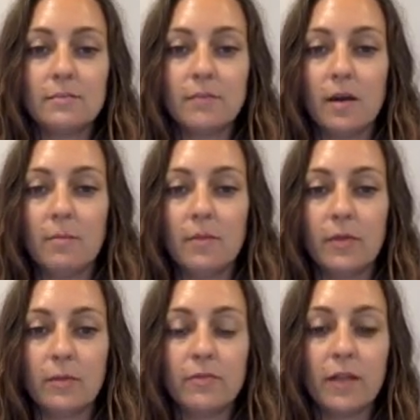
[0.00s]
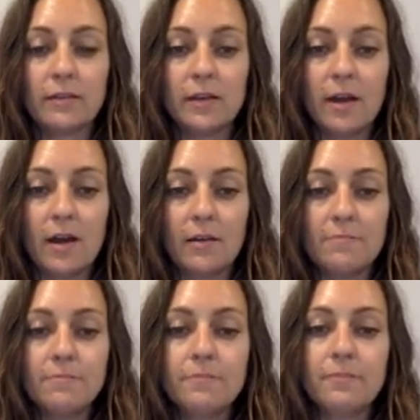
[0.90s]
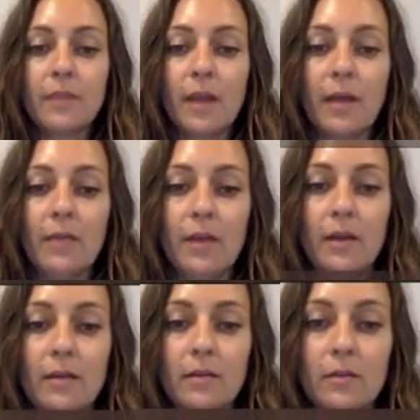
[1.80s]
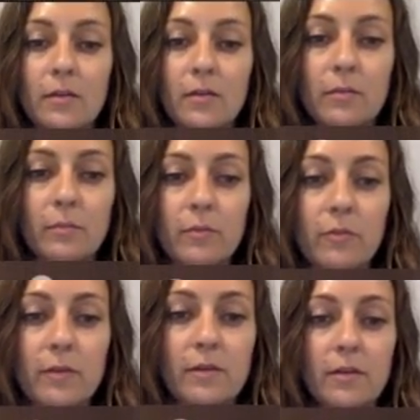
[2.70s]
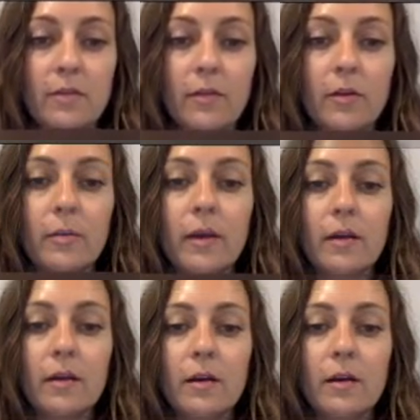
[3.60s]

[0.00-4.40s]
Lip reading: that they're reflecting on. And then, I'm going to move myself a little bit,